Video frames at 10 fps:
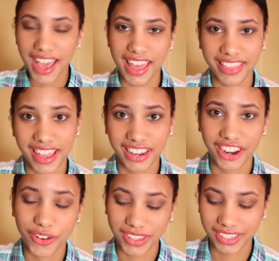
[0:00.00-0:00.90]
And then
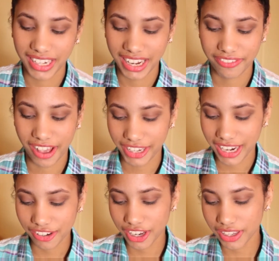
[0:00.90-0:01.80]
you're going to need a
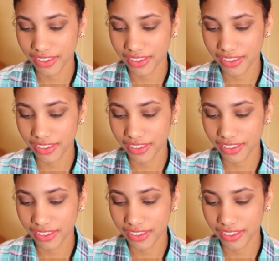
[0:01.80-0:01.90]
foundation.